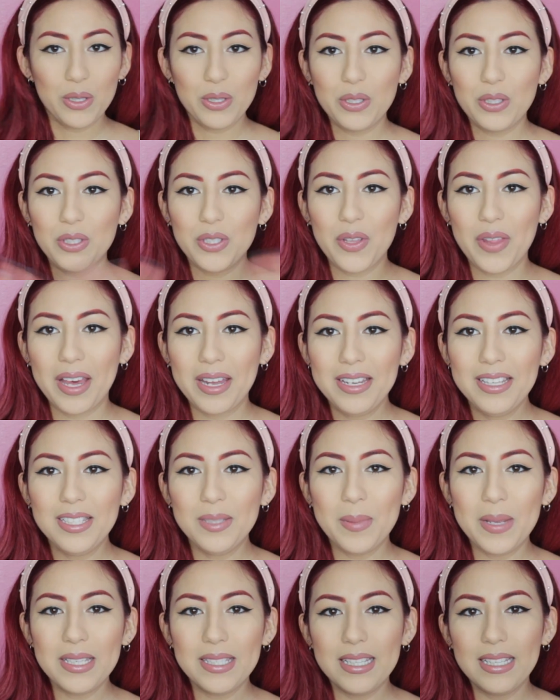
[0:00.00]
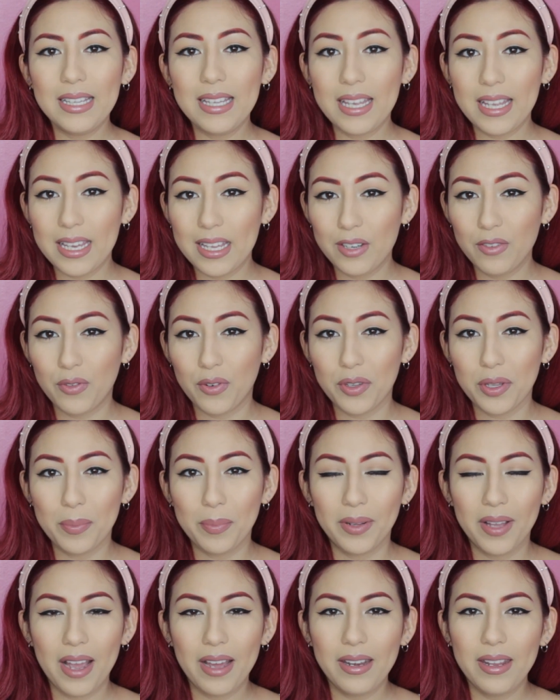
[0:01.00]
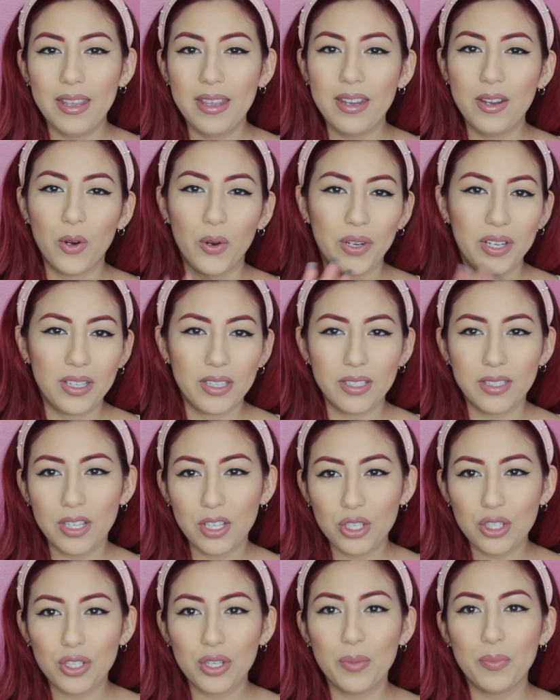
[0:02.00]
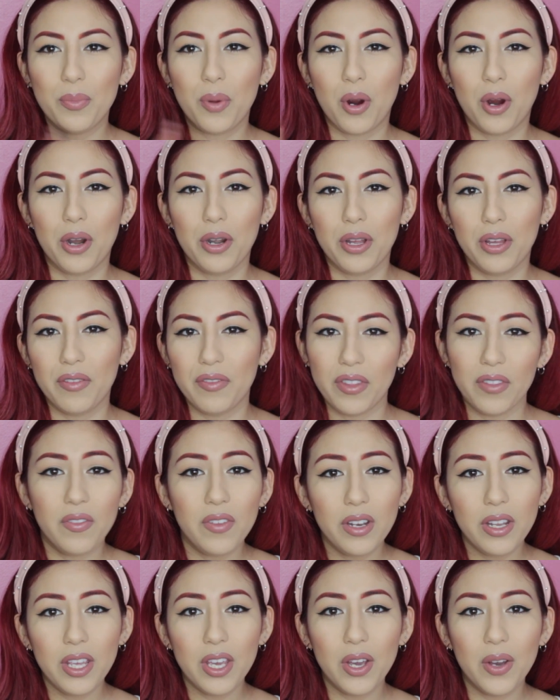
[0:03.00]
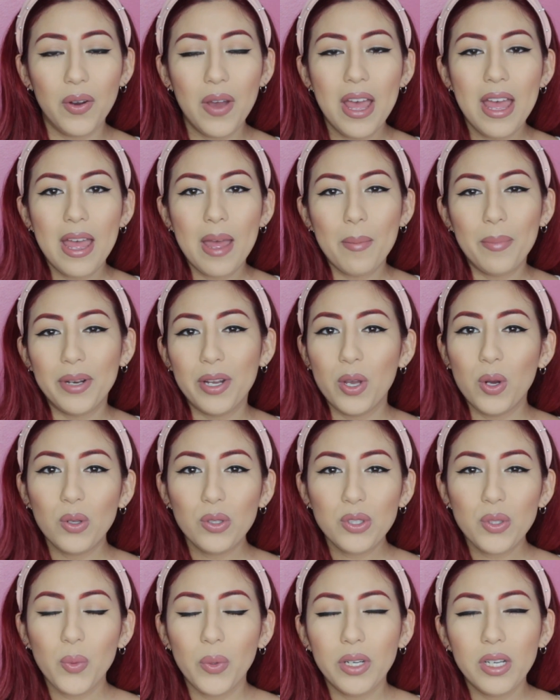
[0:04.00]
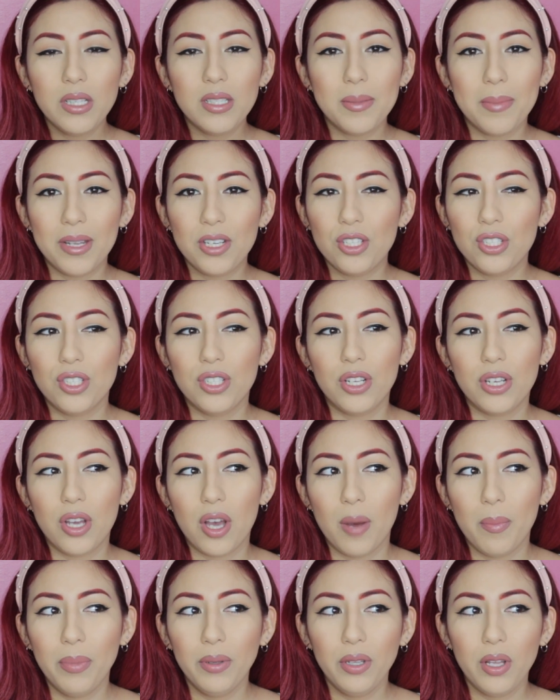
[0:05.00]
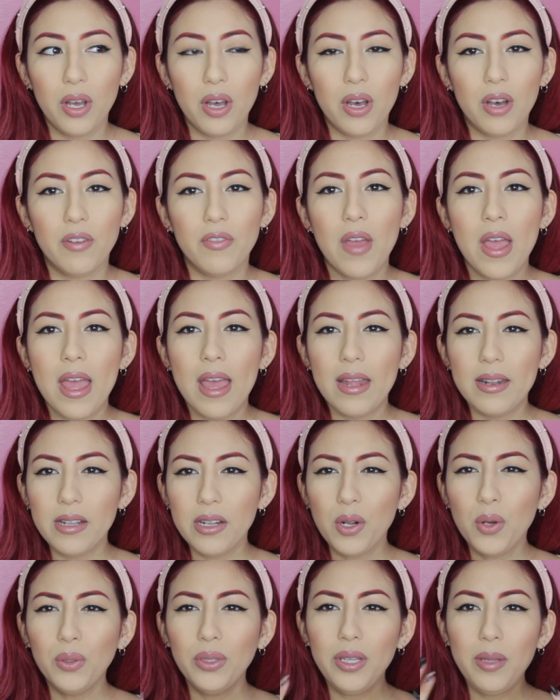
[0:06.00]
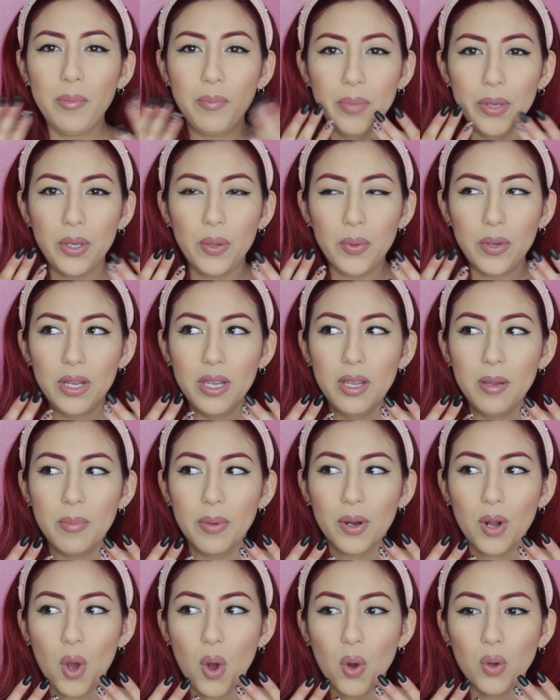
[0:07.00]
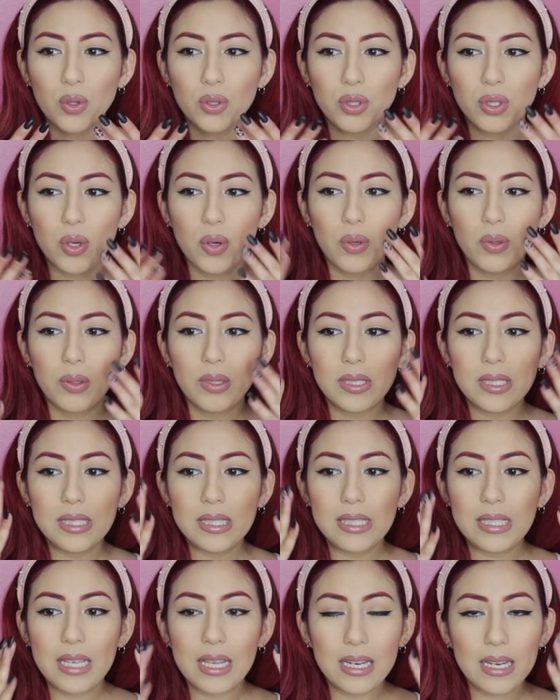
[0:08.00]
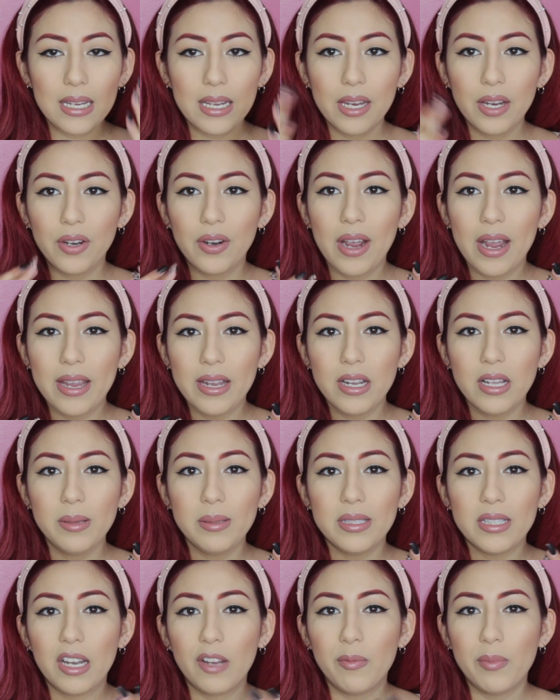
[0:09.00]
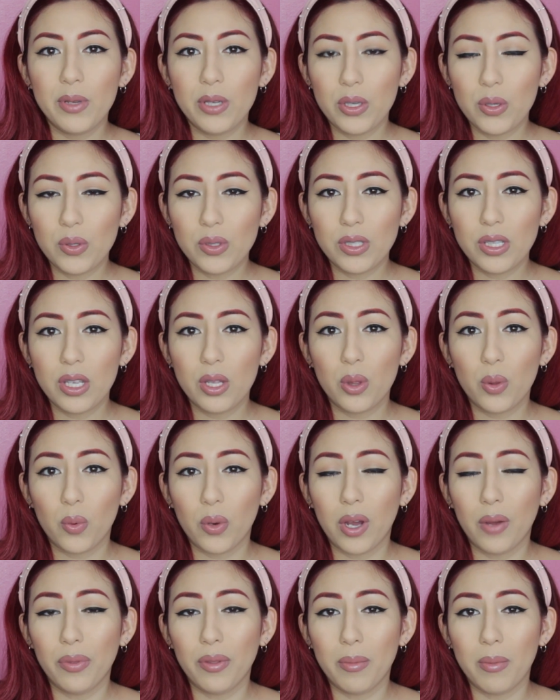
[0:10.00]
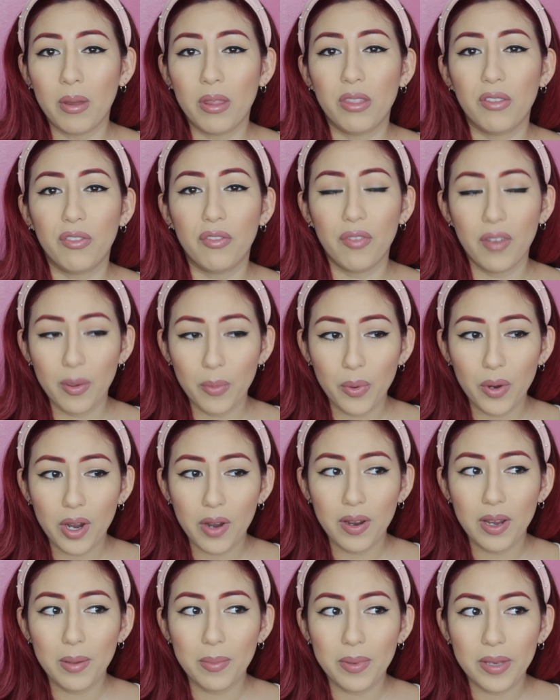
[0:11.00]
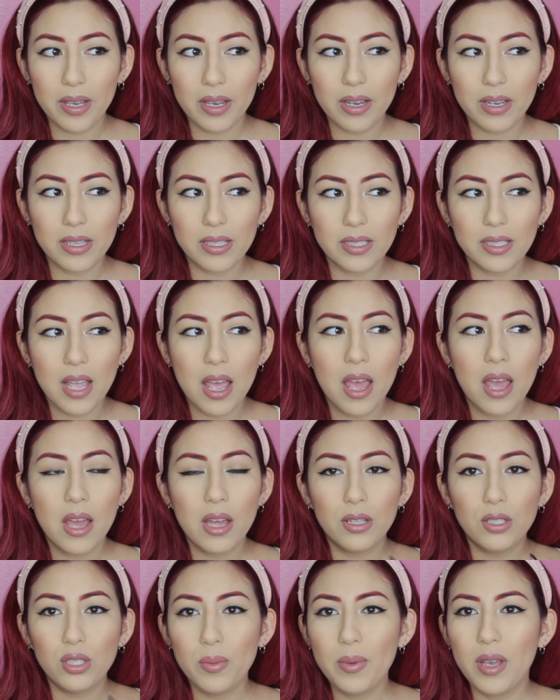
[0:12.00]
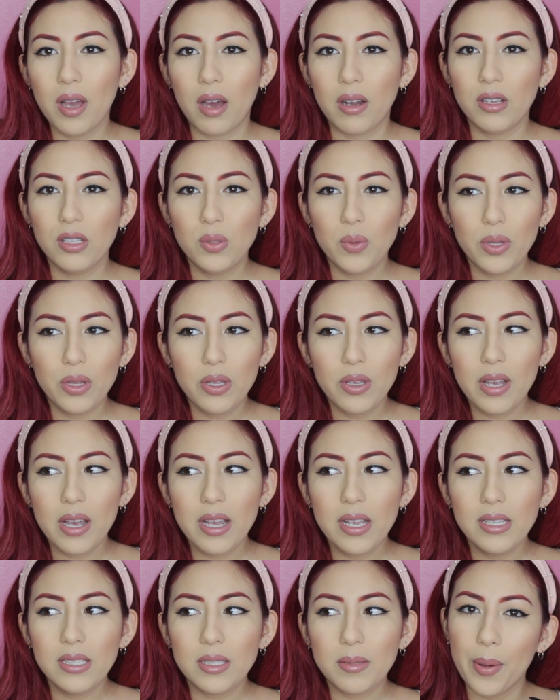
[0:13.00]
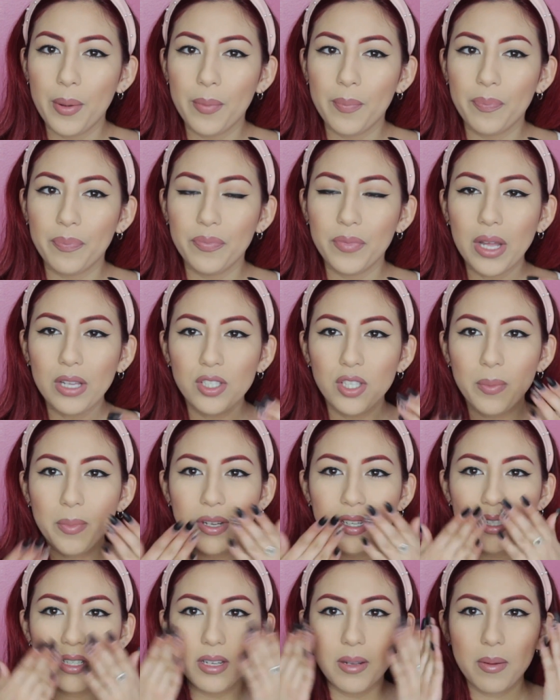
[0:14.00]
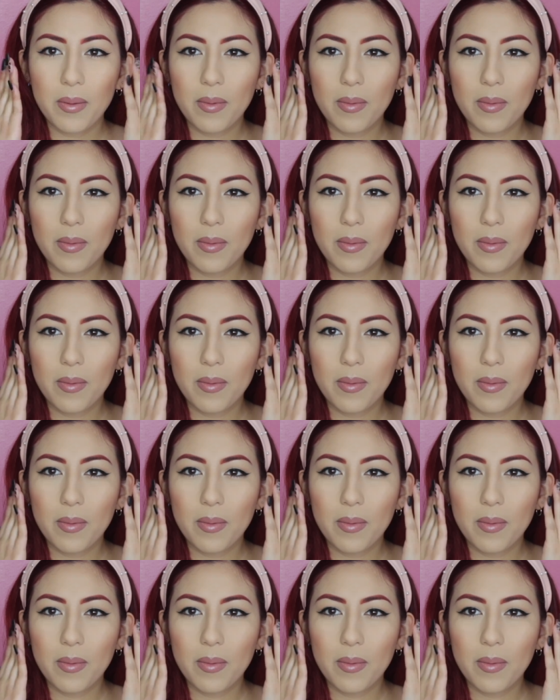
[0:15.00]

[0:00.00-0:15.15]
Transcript: So that is basically it for the planning organization part of the video, but I also wanted to mention a couple of not only beauty but also skincare items that I've been using throughout the month of February, because to be honest with you guys, not so much